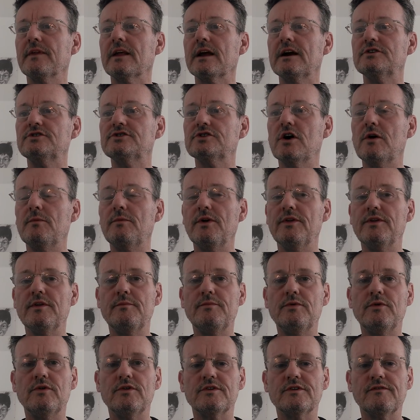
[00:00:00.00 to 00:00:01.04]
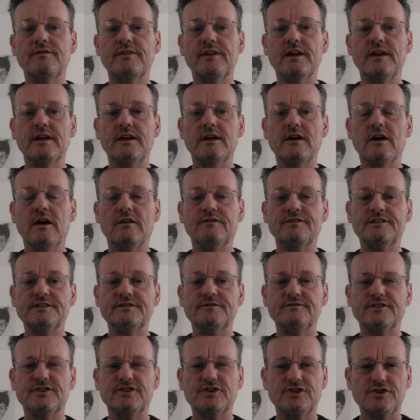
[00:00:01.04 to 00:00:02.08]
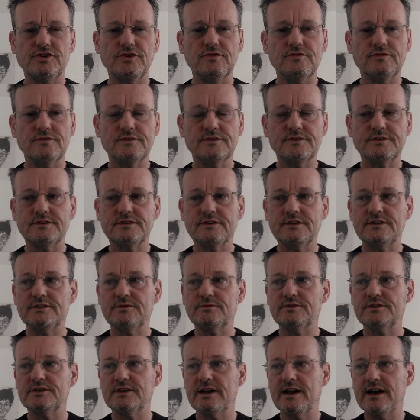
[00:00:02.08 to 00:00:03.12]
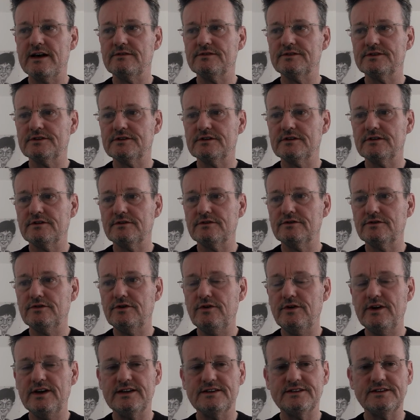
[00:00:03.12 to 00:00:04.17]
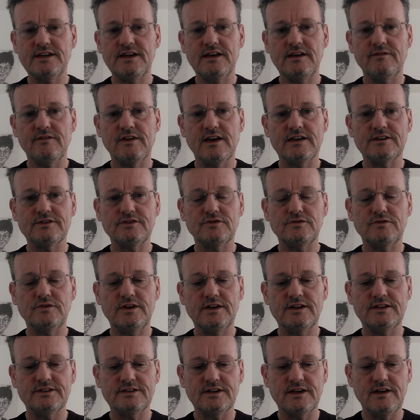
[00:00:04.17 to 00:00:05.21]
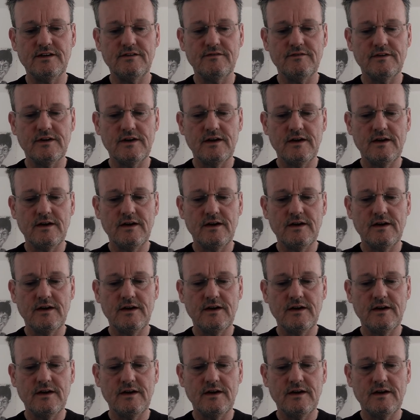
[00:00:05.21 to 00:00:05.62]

a job on the board of the Office for Students. This was announced on New Year's Eve, last New Year's Eve.